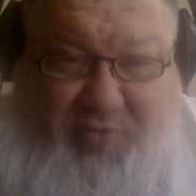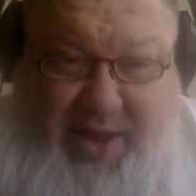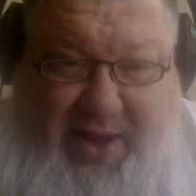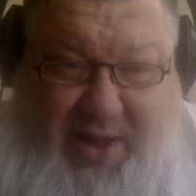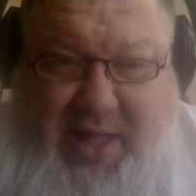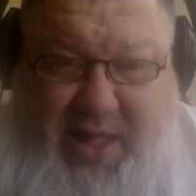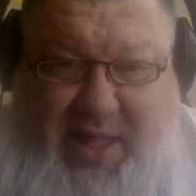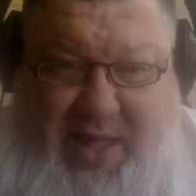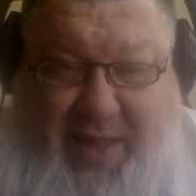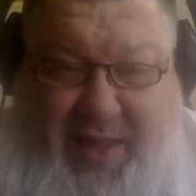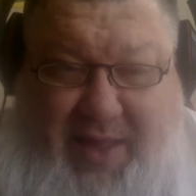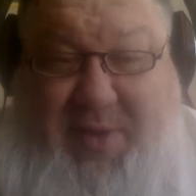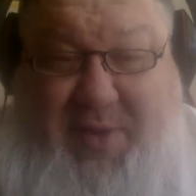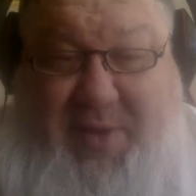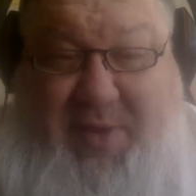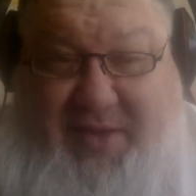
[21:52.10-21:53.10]
Equalizer
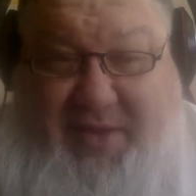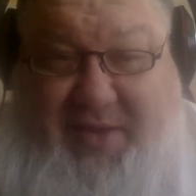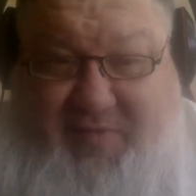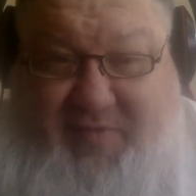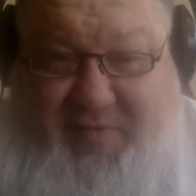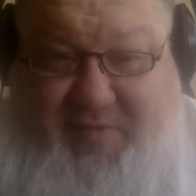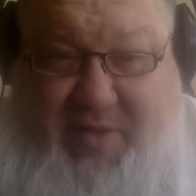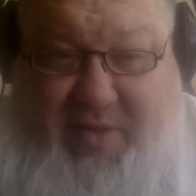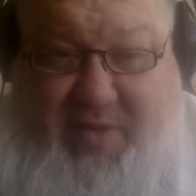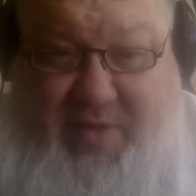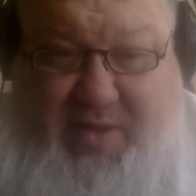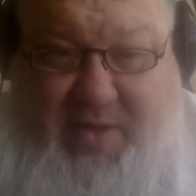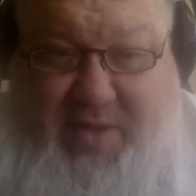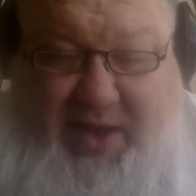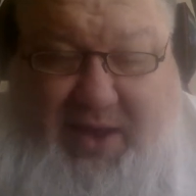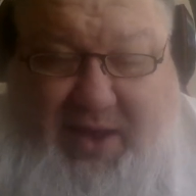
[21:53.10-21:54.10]
1, 2, and 3.
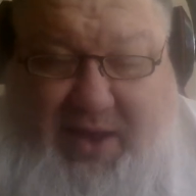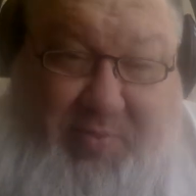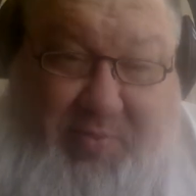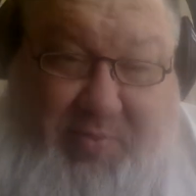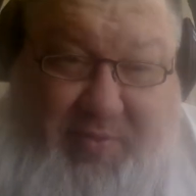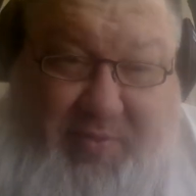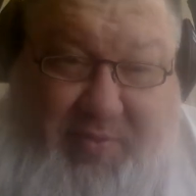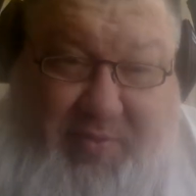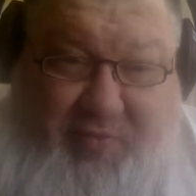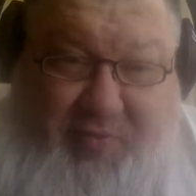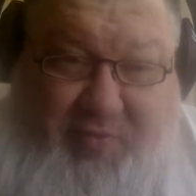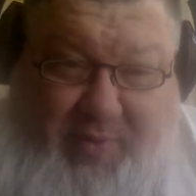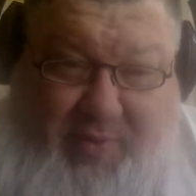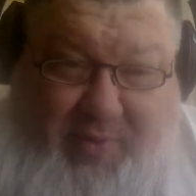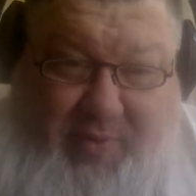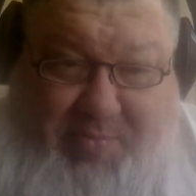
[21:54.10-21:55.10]
That'd be nice.
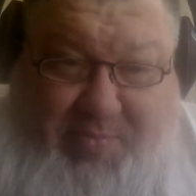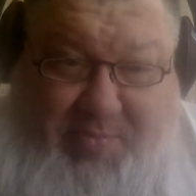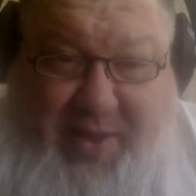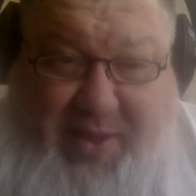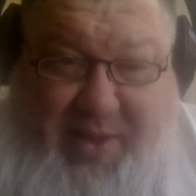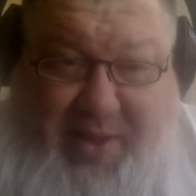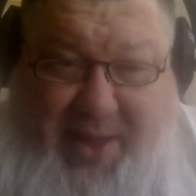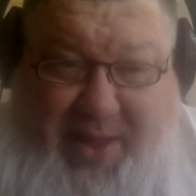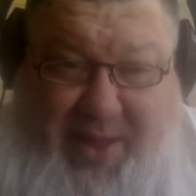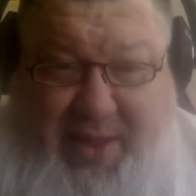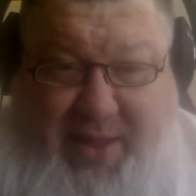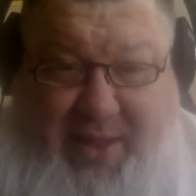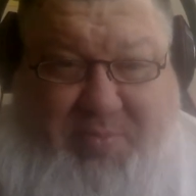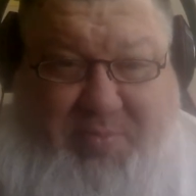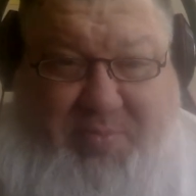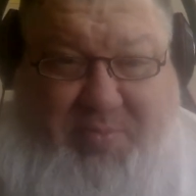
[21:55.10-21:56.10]
Those
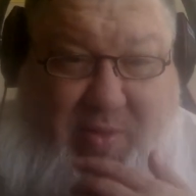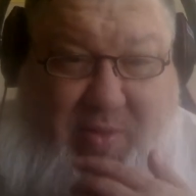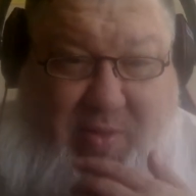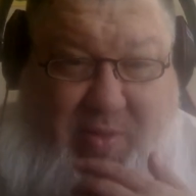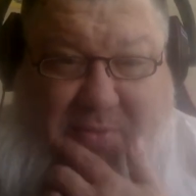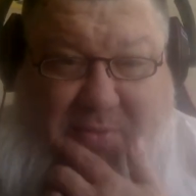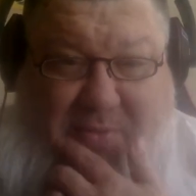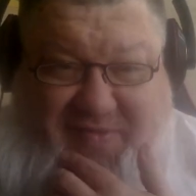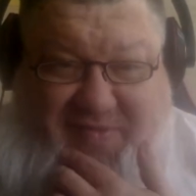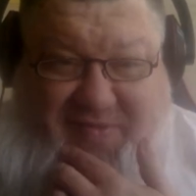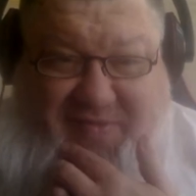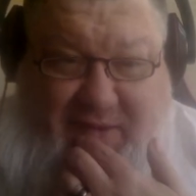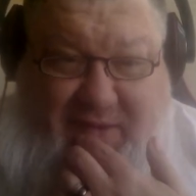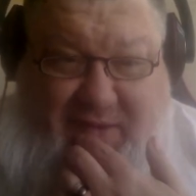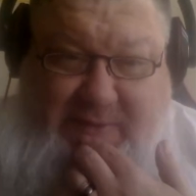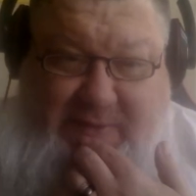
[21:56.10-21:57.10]
three will probably come out in a
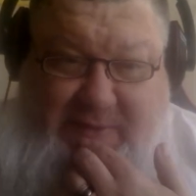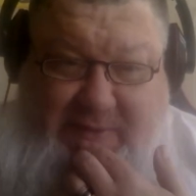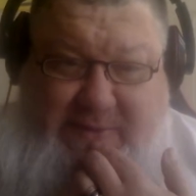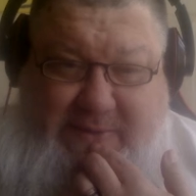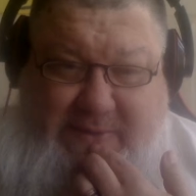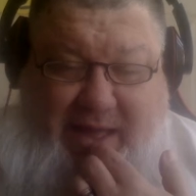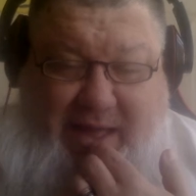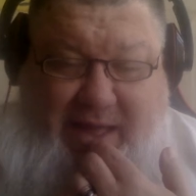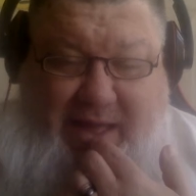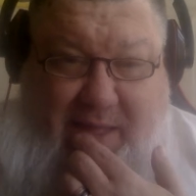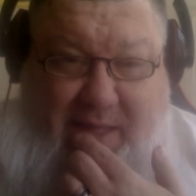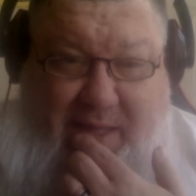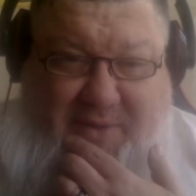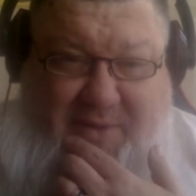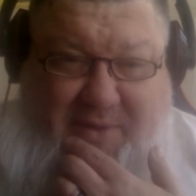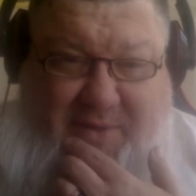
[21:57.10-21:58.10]
couple of months.
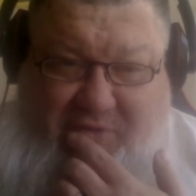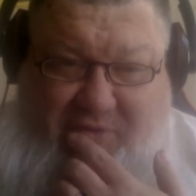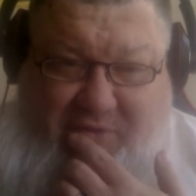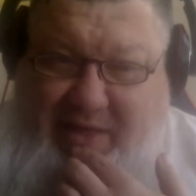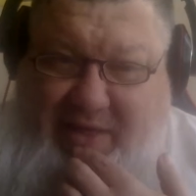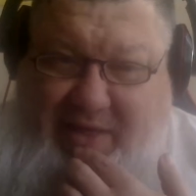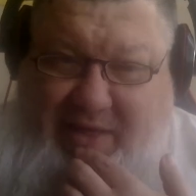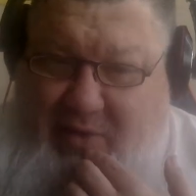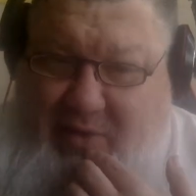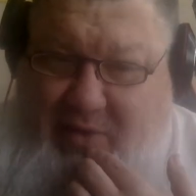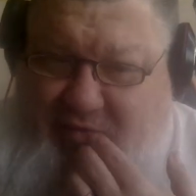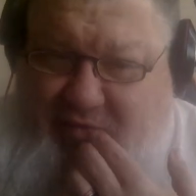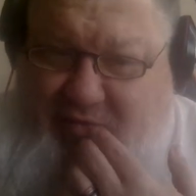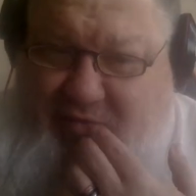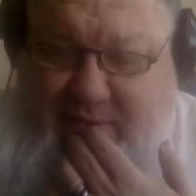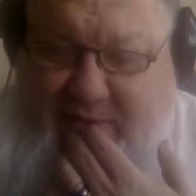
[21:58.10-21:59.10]
And yeah,
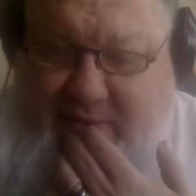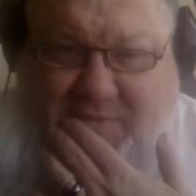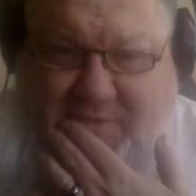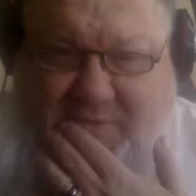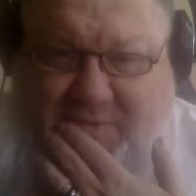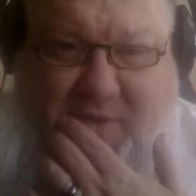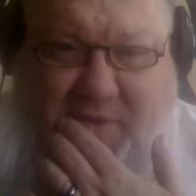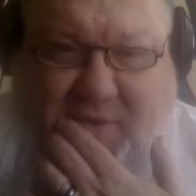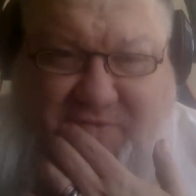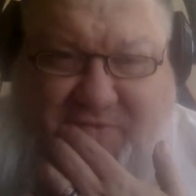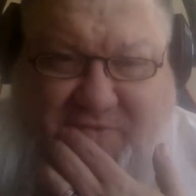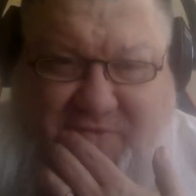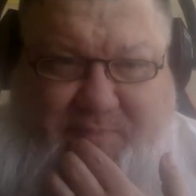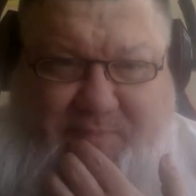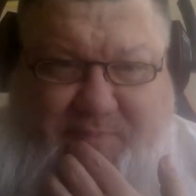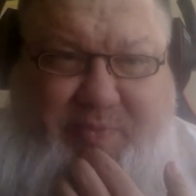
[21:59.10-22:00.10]
I'll make sure to get
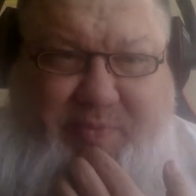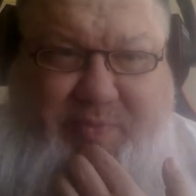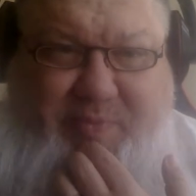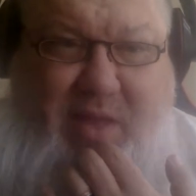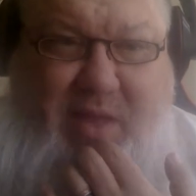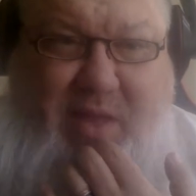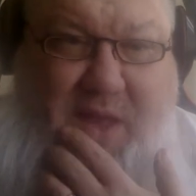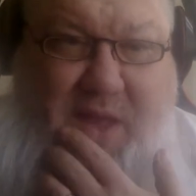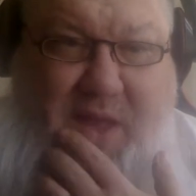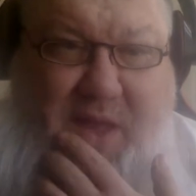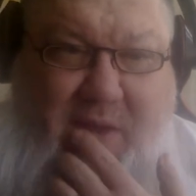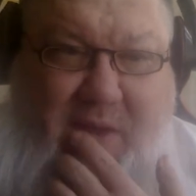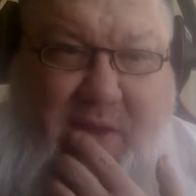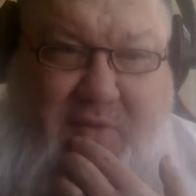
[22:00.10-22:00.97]
those for us.